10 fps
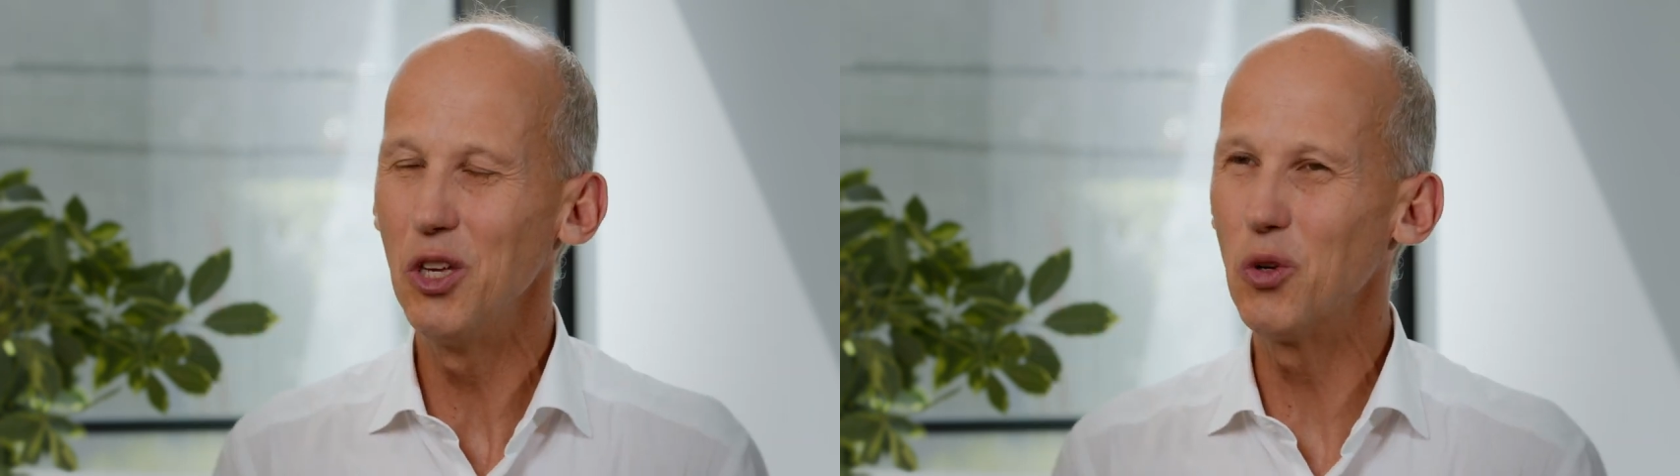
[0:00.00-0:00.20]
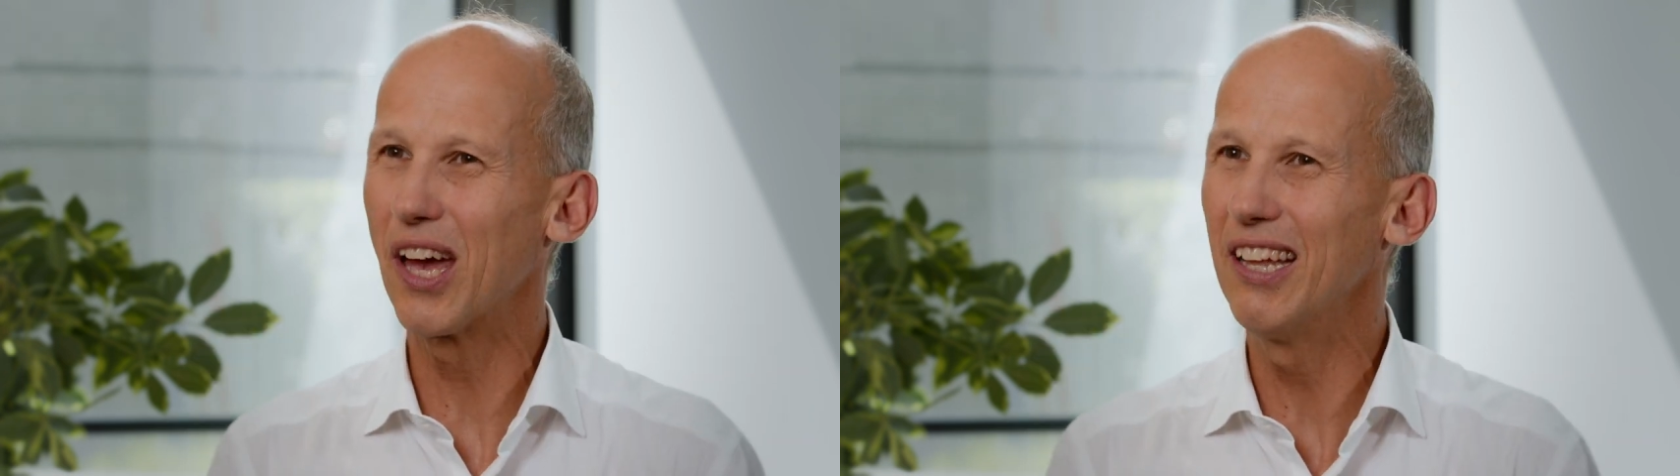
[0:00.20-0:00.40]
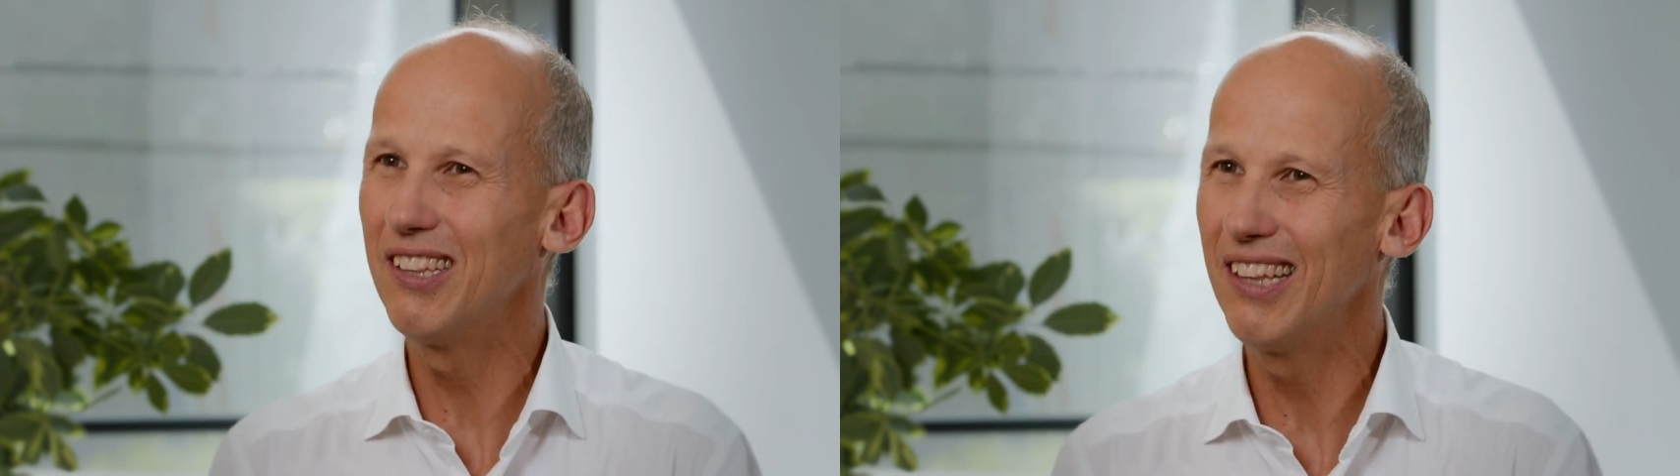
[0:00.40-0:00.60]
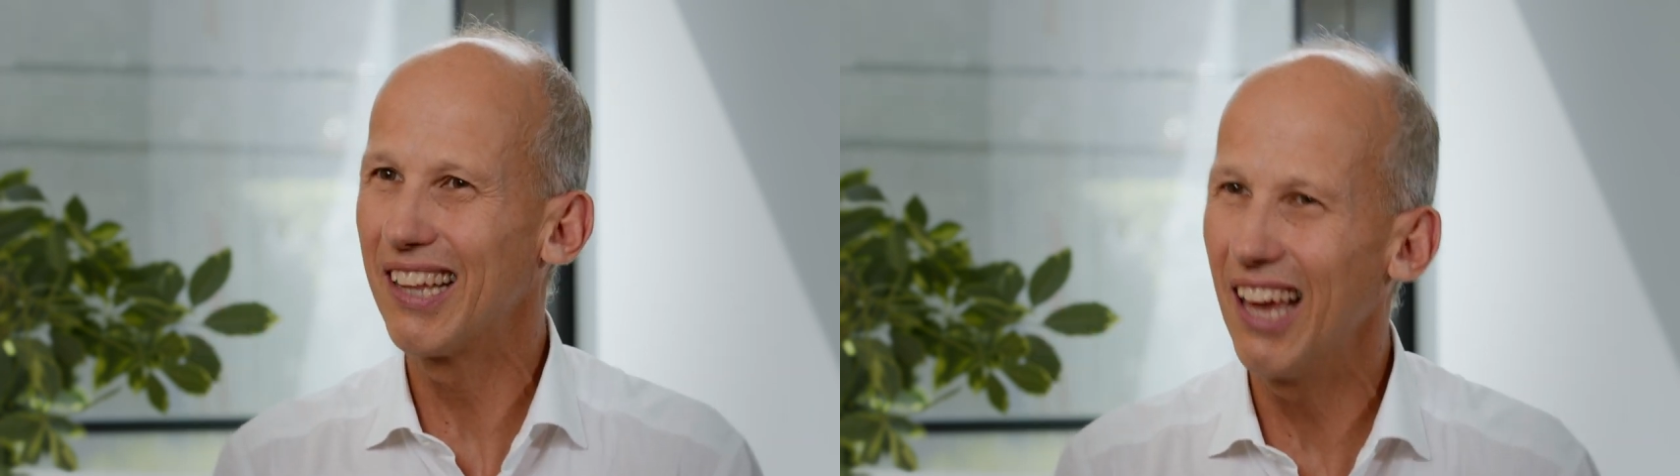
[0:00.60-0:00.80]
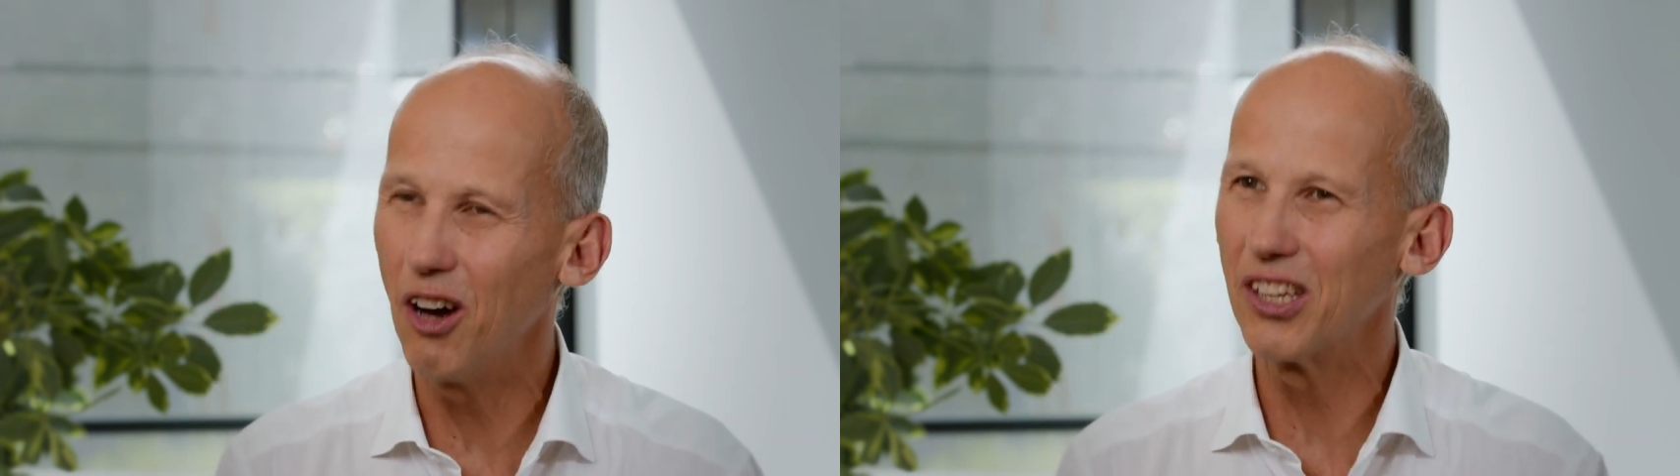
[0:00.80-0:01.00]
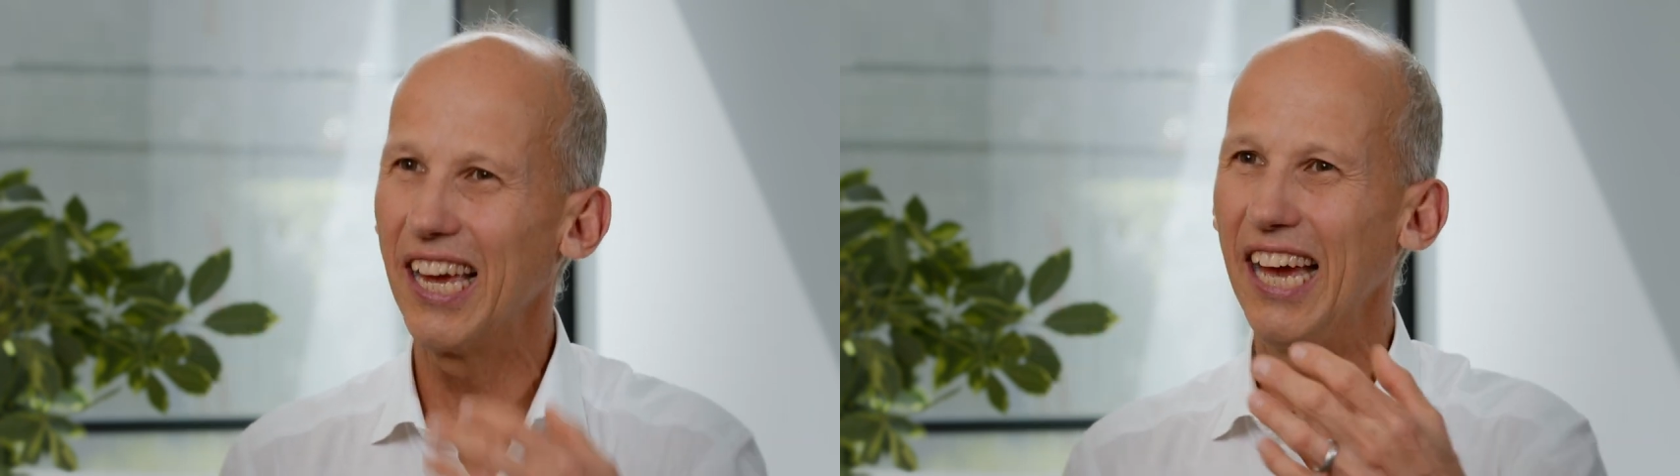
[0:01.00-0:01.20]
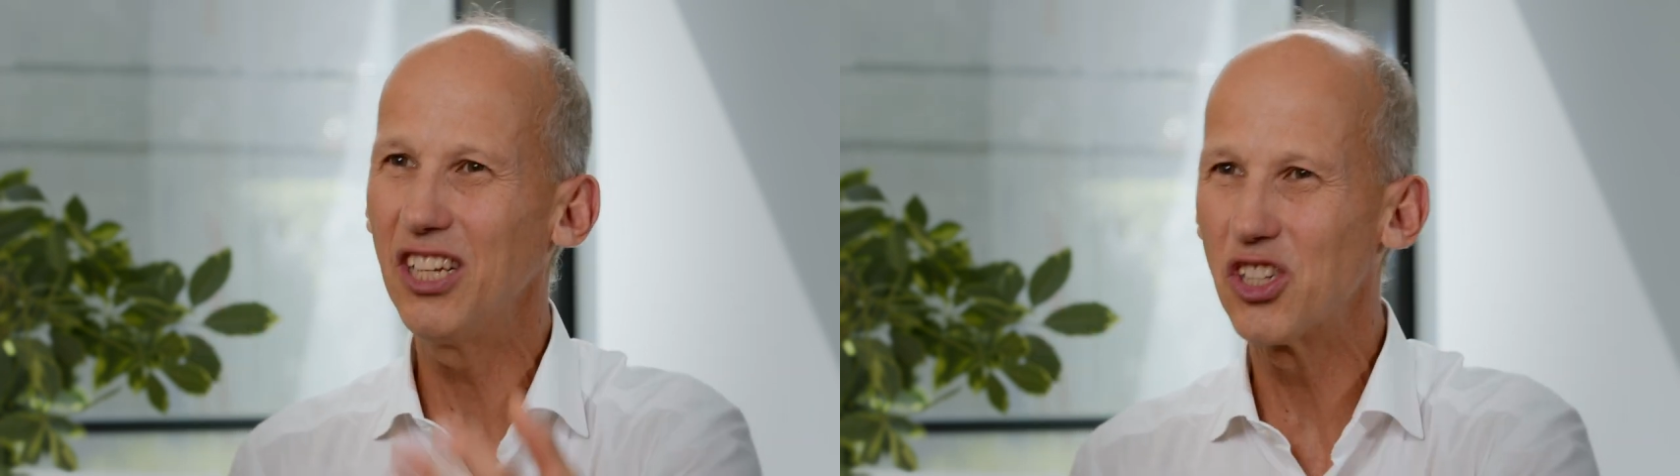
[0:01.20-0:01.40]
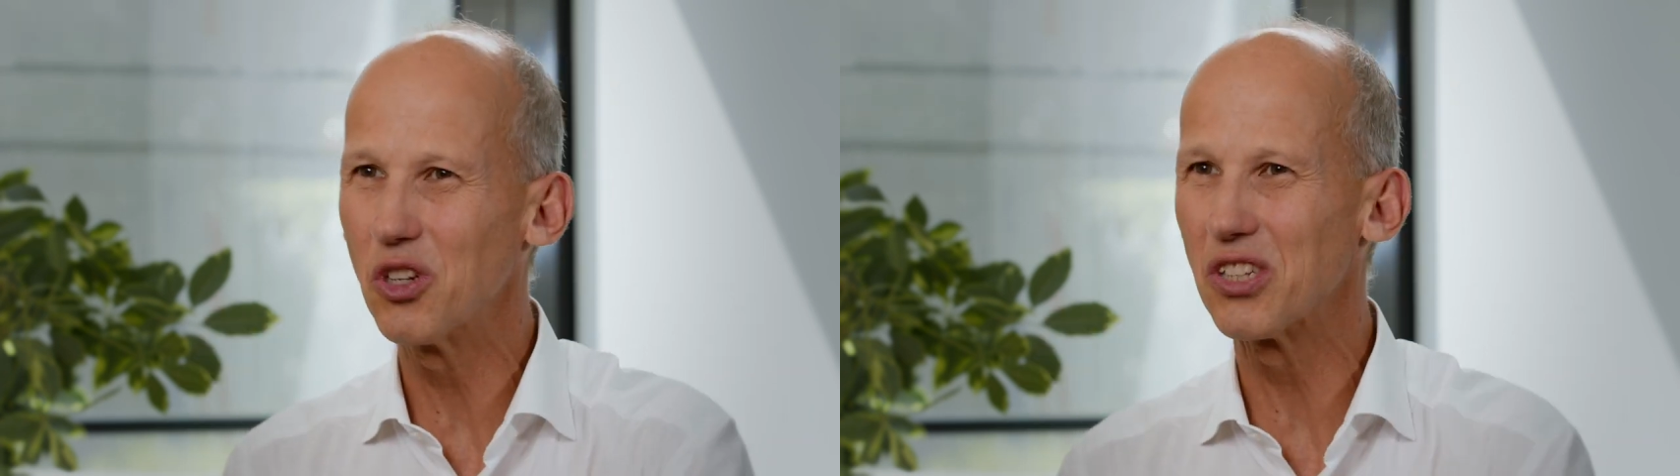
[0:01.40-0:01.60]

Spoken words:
You can engage